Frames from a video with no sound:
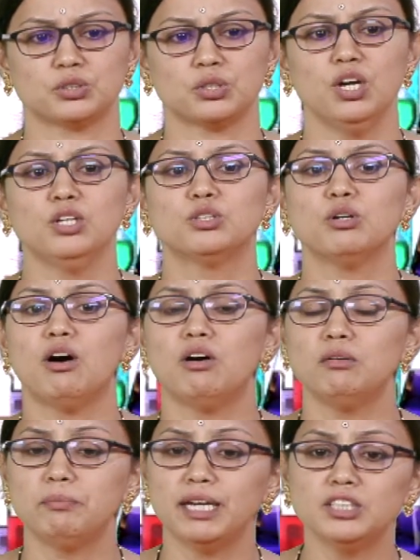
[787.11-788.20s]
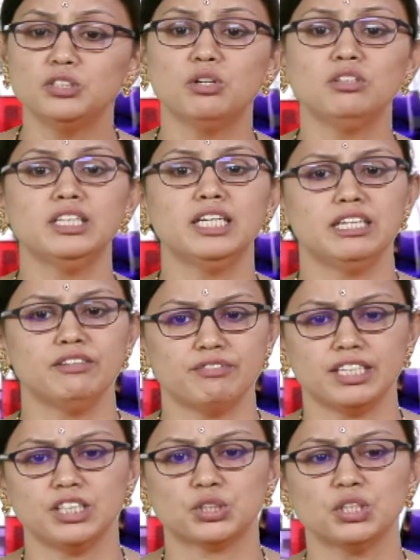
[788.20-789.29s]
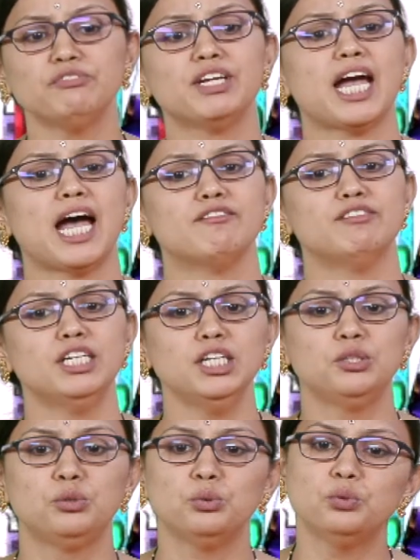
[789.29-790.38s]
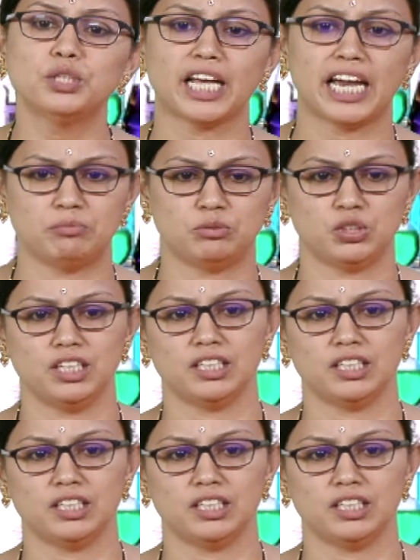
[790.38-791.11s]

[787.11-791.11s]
So, based on the leaf venation, we have two types, children.